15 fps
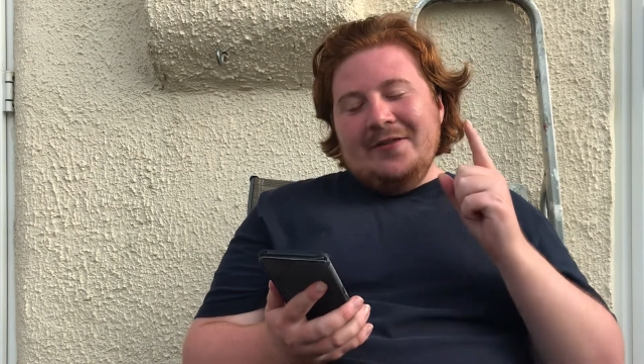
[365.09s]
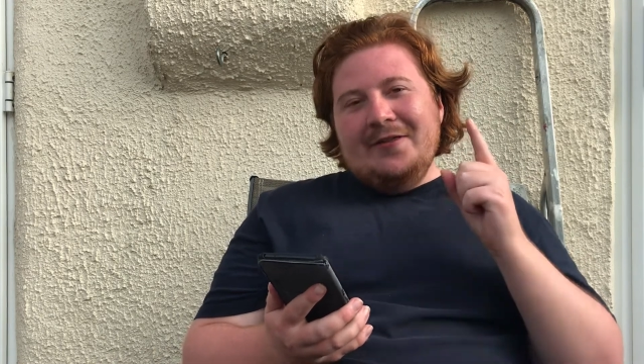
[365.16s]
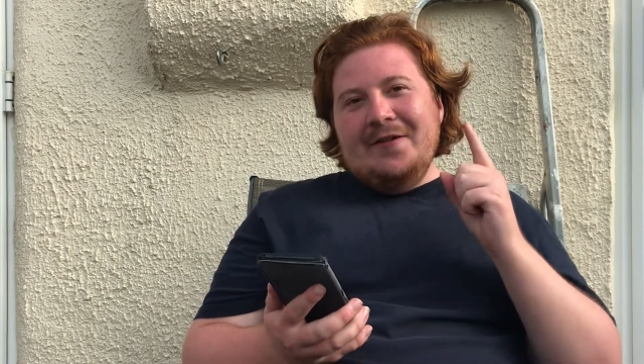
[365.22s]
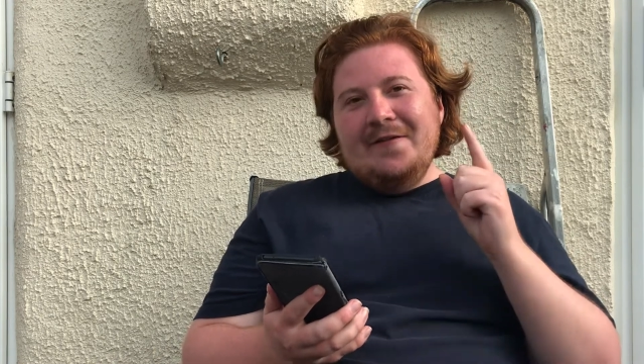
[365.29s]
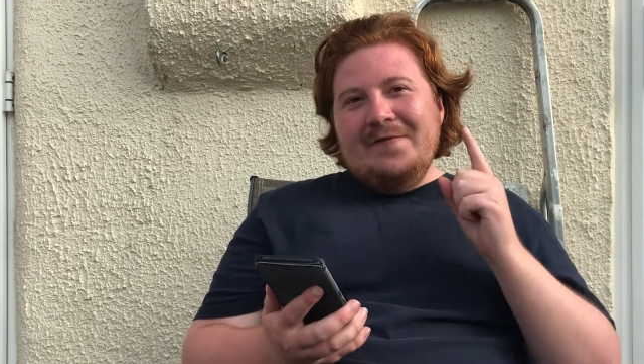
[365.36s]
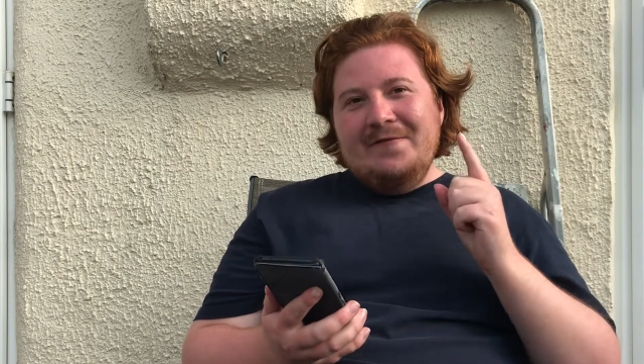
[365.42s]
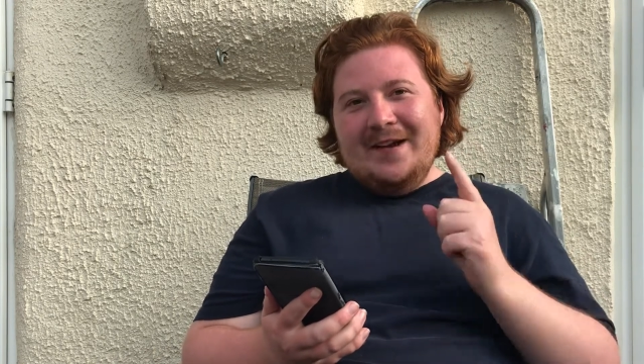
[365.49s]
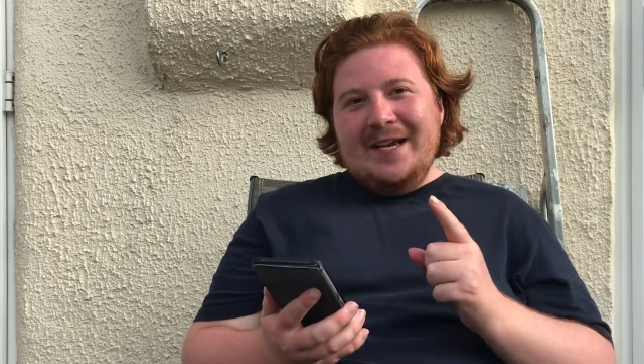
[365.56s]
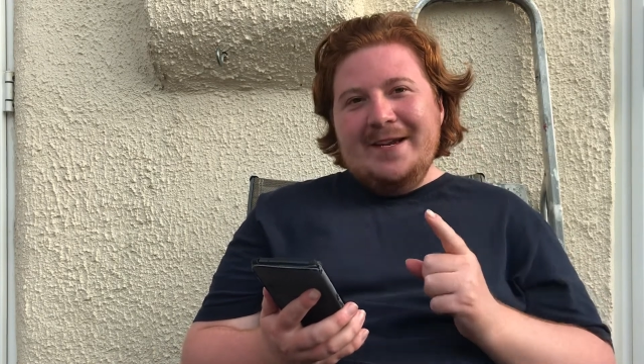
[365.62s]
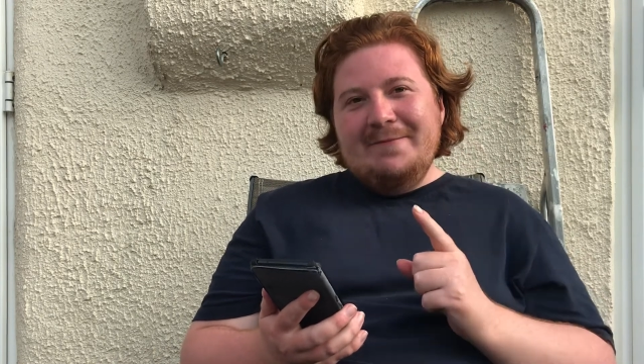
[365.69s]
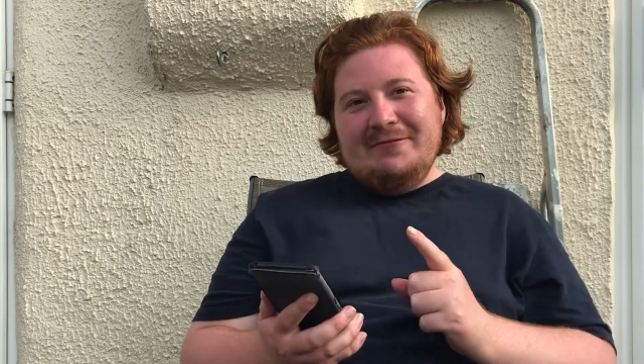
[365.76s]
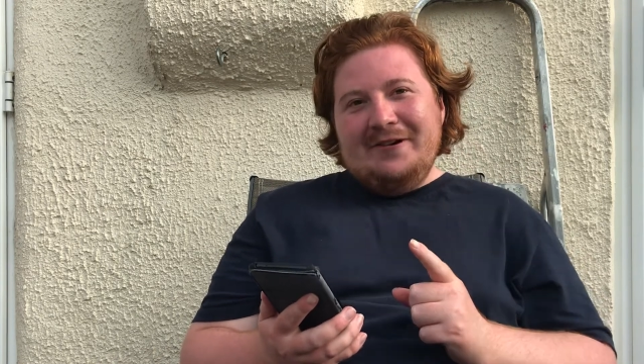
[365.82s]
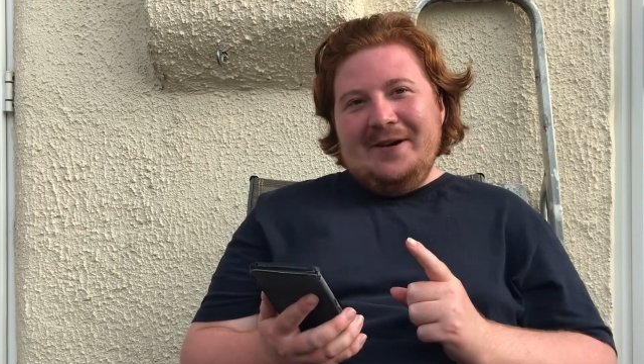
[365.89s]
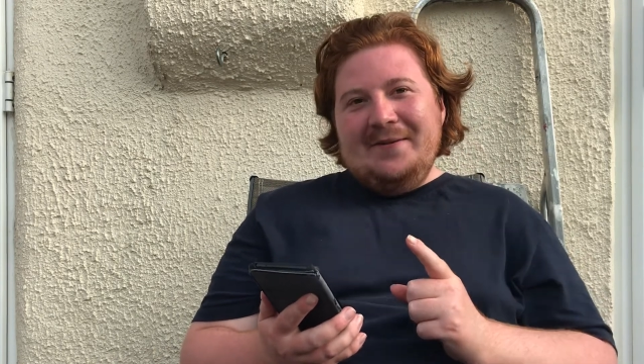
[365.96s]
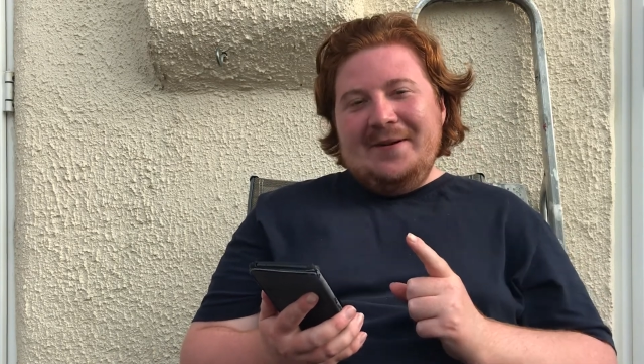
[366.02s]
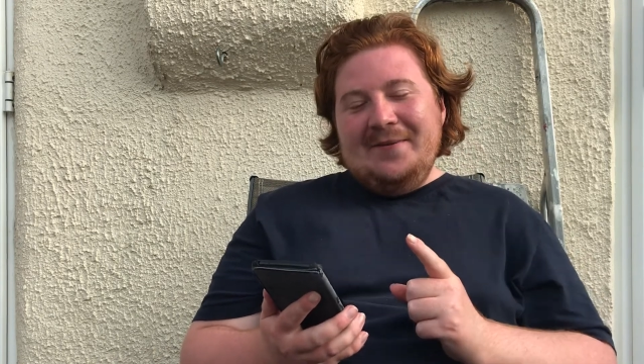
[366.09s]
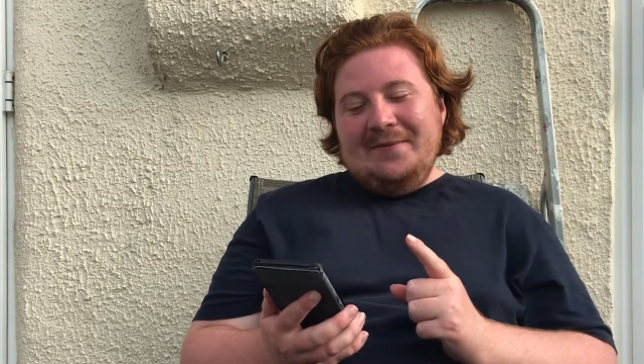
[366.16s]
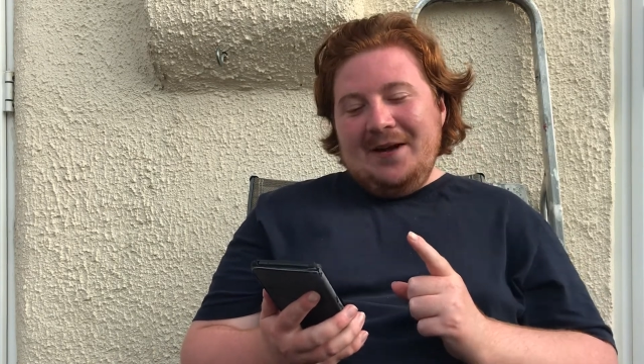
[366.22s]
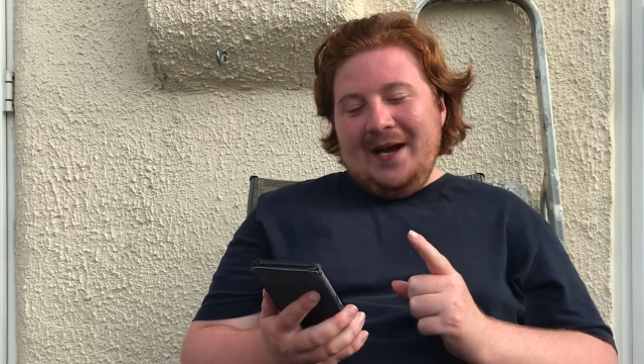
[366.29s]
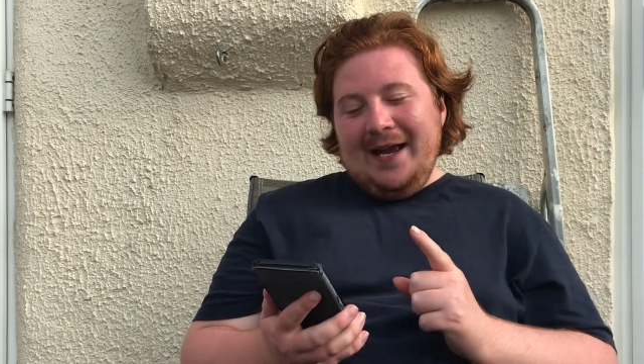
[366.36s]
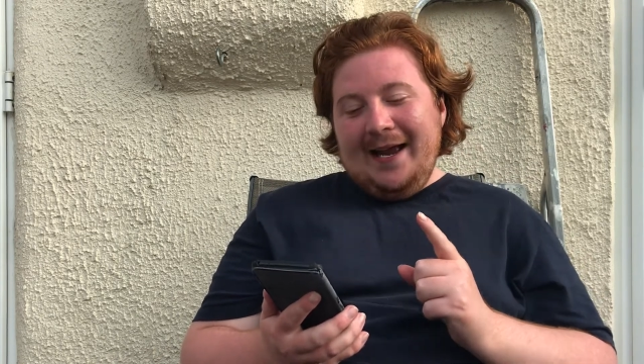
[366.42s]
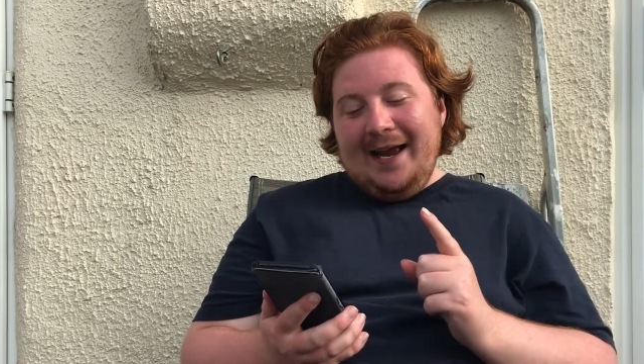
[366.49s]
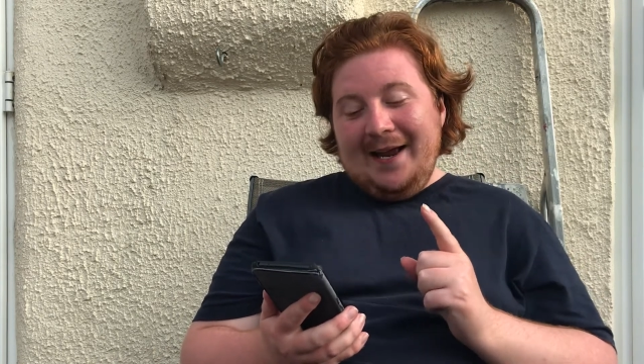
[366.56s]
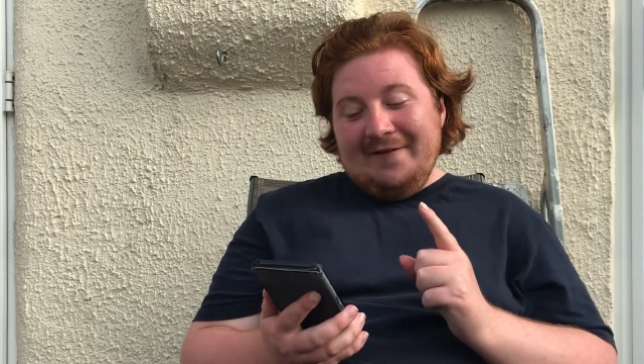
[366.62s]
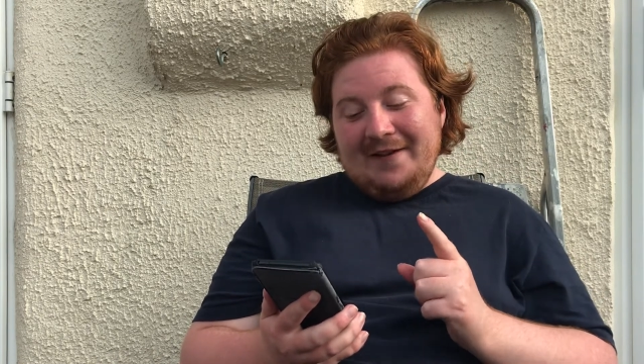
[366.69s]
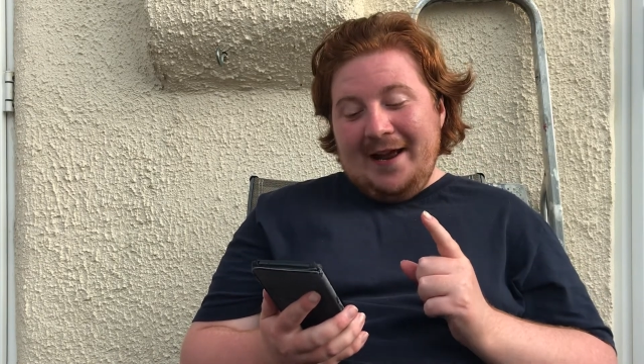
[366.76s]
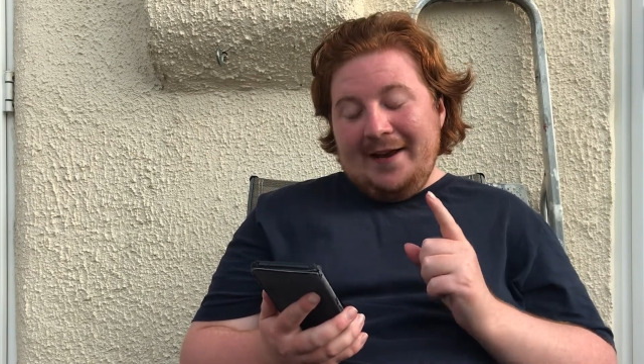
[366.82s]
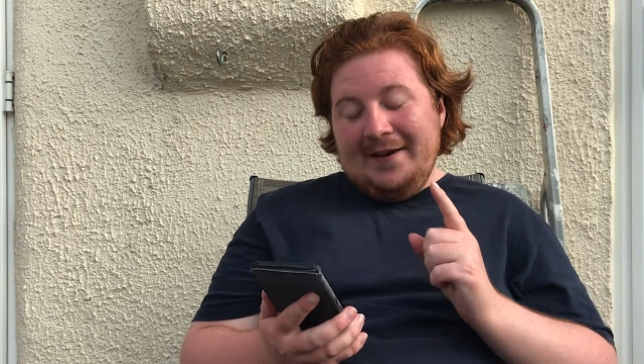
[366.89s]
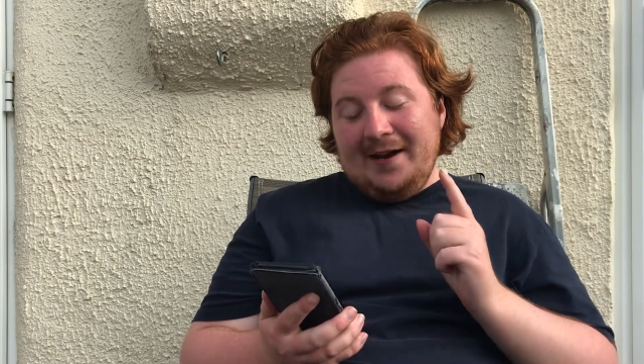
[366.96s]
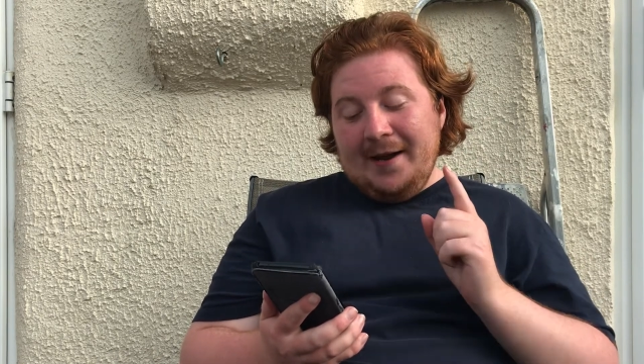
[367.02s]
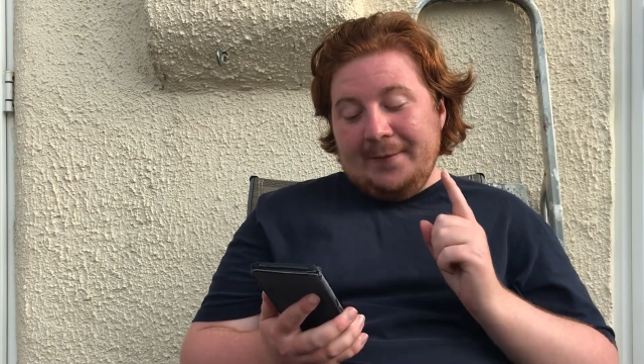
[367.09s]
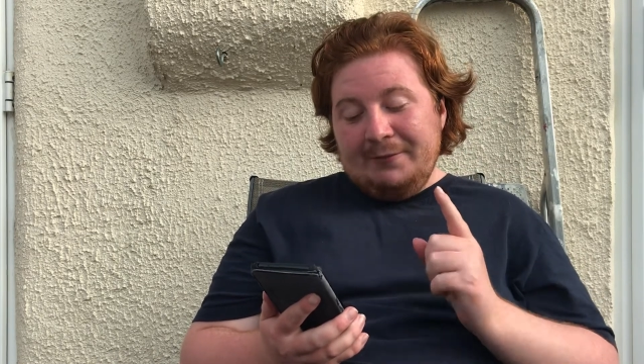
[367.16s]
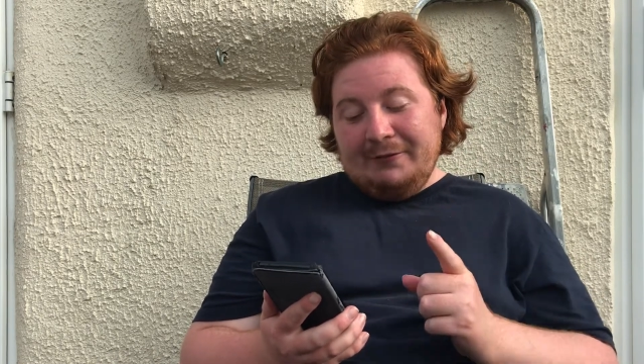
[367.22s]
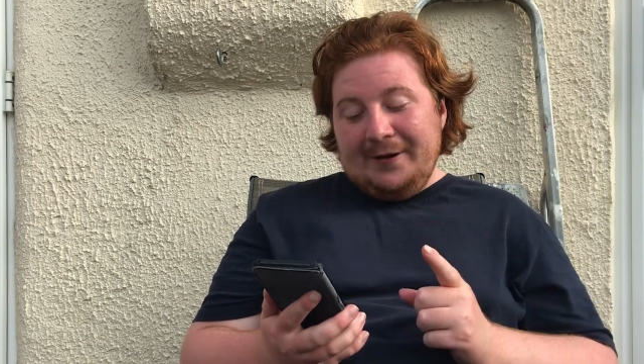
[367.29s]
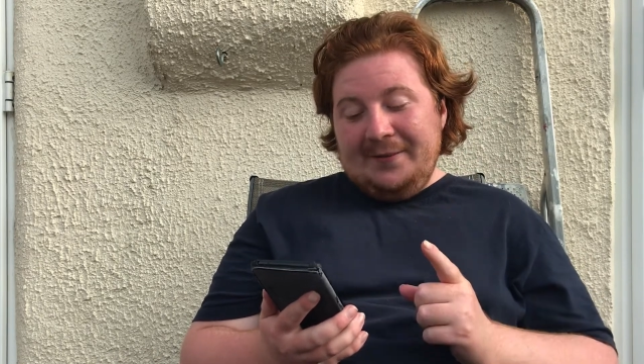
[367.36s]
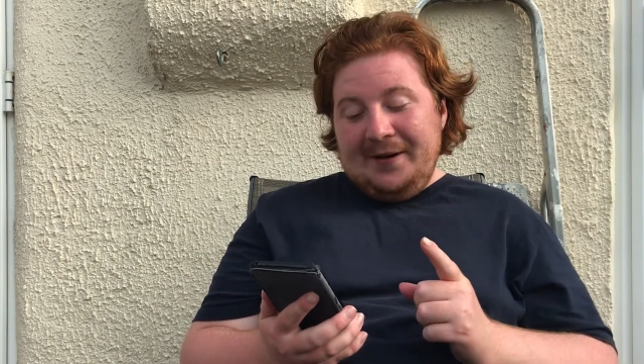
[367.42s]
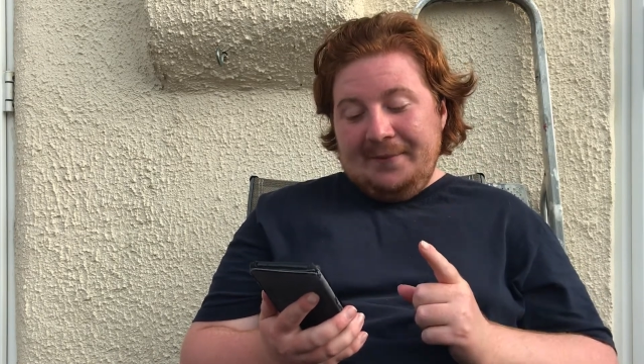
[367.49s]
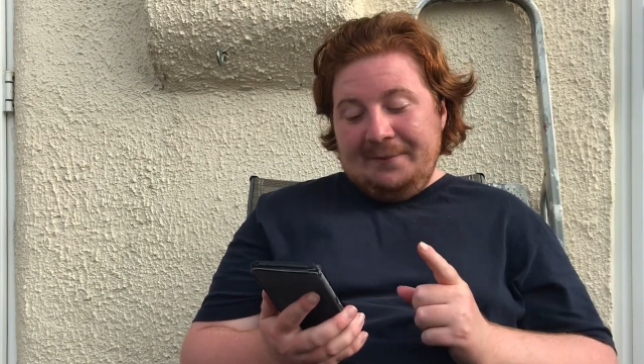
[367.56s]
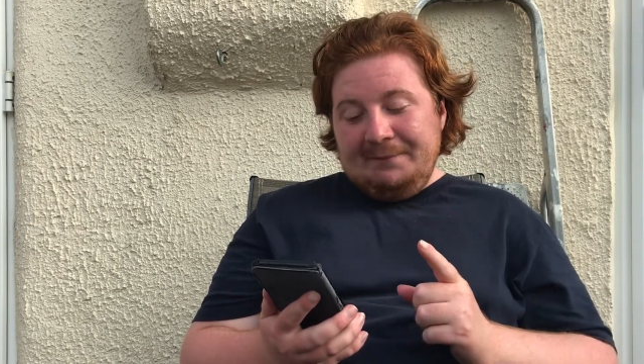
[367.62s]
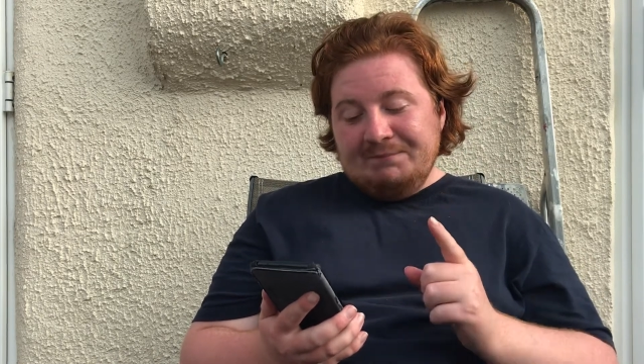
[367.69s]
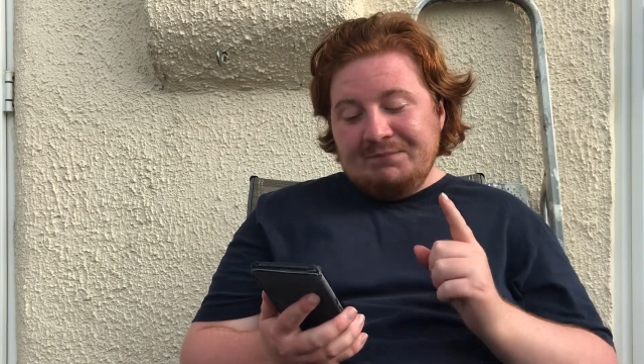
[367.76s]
the V premium, in premium,